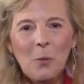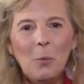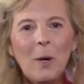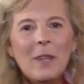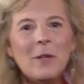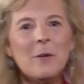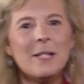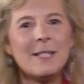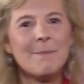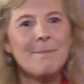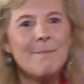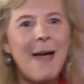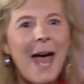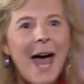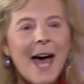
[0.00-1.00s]
Whether it's
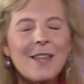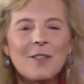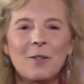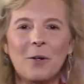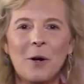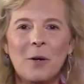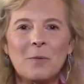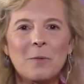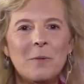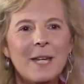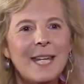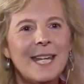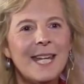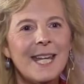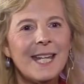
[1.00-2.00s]
math or
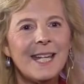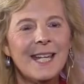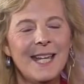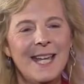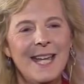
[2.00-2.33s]
reading,